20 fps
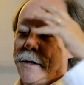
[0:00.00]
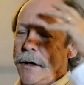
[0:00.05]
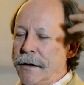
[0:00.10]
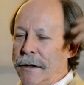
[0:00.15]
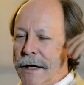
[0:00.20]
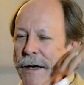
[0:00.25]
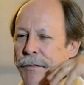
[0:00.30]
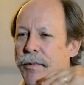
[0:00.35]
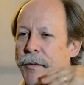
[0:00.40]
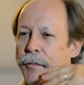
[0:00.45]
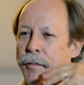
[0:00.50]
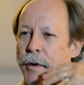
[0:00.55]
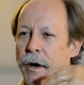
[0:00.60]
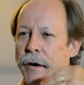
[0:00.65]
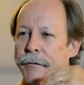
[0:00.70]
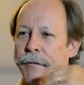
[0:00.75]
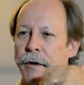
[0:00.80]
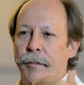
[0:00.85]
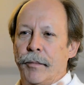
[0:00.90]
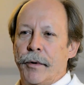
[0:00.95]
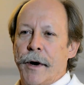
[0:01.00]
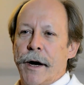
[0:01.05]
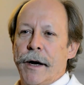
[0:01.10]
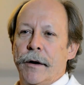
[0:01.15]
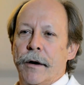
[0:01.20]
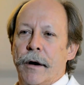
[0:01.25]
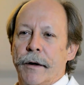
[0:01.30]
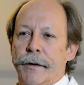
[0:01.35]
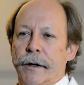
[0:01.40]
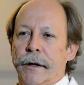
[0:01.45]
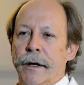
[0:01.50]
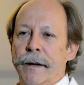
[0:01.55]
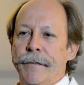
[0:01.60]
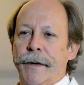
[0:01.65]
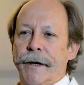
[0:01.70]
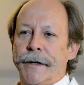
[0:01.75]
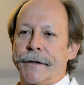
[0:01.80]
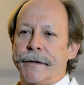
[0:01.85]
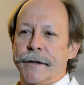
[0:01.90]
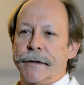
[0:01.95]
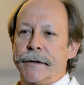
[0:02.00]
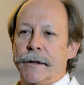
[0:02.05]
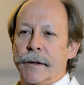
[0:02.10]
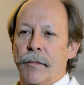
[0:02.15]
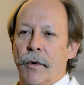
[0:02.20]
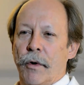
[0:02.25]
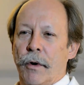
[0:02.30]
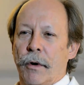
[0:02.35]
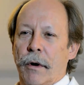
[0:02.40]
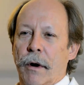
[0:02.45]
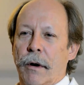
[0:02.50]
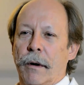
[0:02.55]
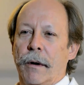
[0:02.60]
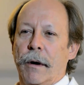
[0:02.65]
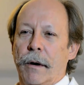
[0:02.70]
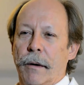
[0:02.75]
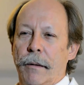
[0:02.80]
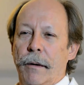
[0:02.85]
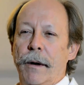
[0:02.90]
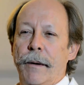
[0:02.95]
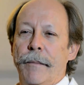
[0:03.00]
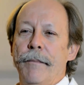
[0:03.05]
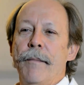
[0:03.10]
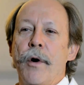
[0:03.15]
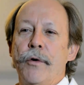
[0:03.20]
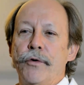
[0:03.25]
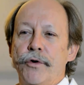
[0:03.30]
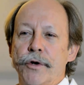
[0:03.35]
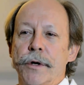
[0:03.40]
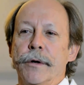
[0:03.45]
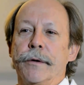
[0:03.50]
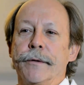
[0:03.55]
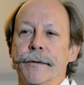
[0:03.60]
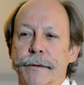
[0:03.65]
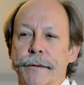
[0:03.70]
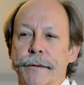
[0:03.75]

a deeper part of our brain called the limbic system or our emotional